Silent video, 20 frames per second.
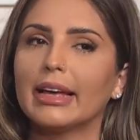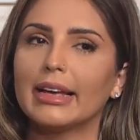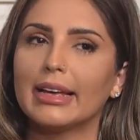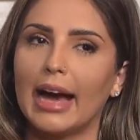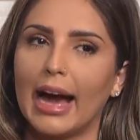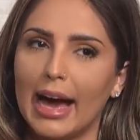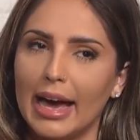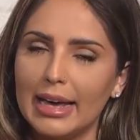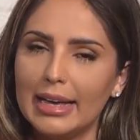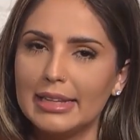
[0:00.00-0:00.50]

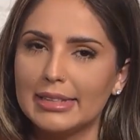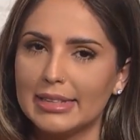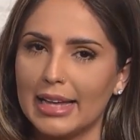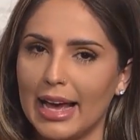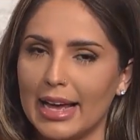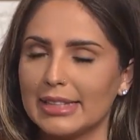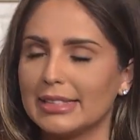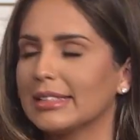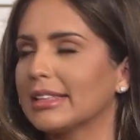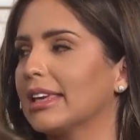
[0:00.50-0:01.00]
guys
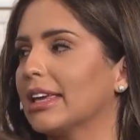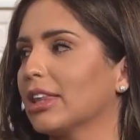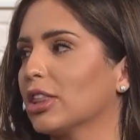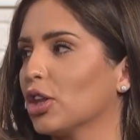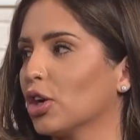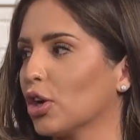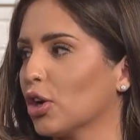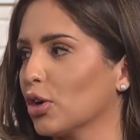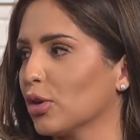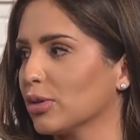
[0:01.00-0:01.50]
asking
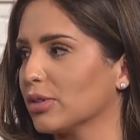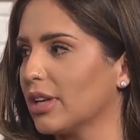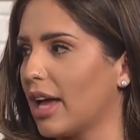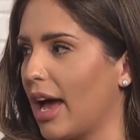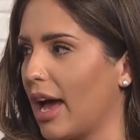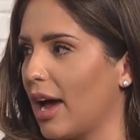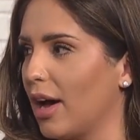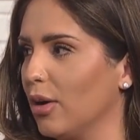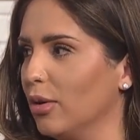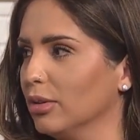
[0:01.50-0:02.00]
the girls
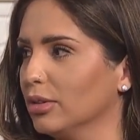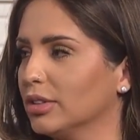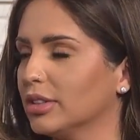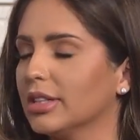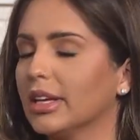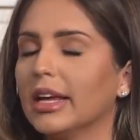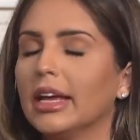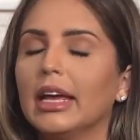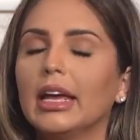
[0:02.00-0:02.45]
out,